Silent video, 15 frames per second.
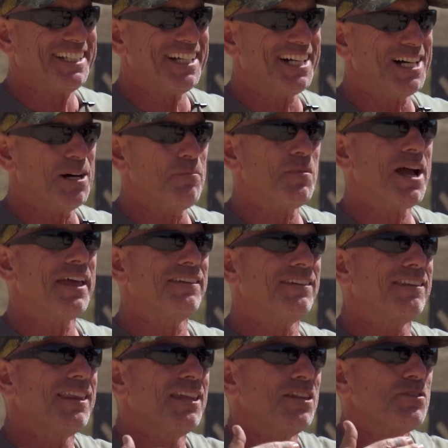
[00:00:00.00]
Um,
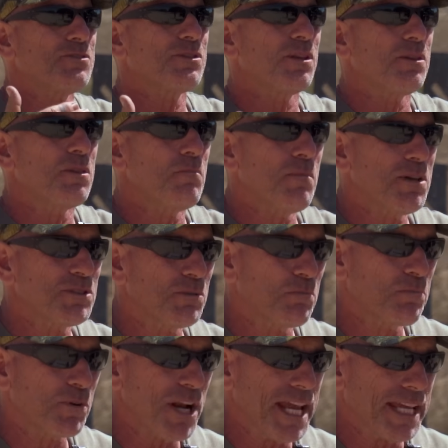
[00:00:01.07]
and then there's the, the muzzle
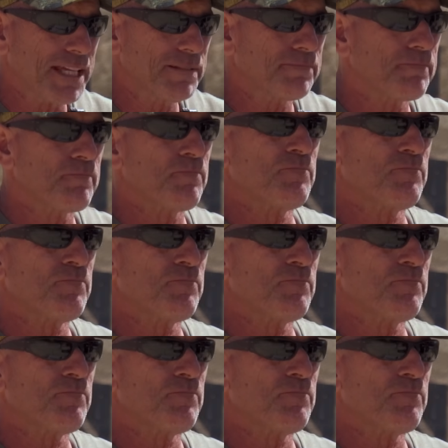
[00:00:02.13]
brake.